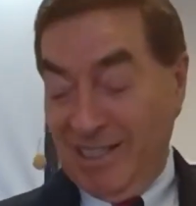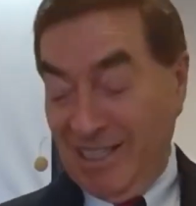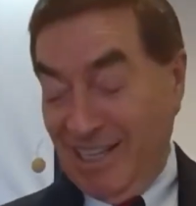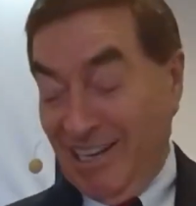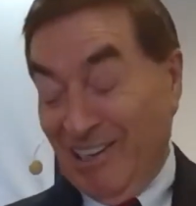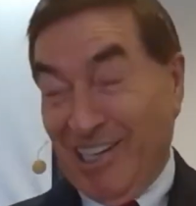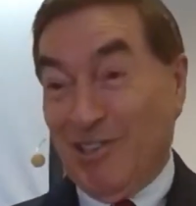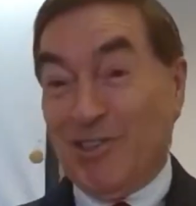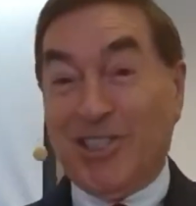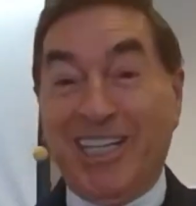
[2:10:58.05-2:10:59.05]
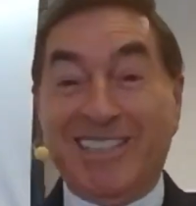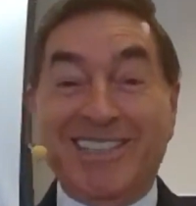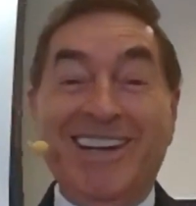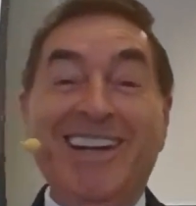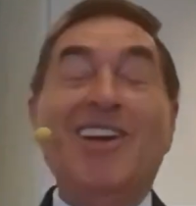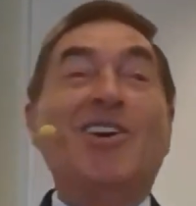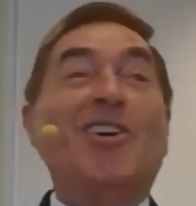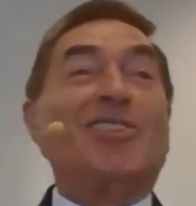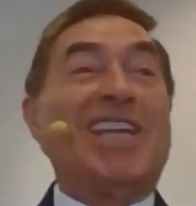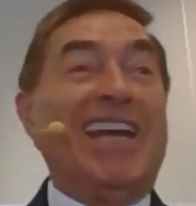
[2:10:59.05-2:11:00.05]
I say here Hosea.
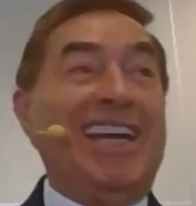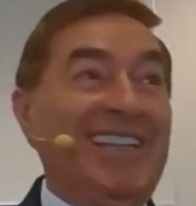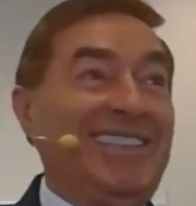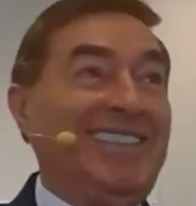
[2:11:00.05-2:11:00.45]
Hosea.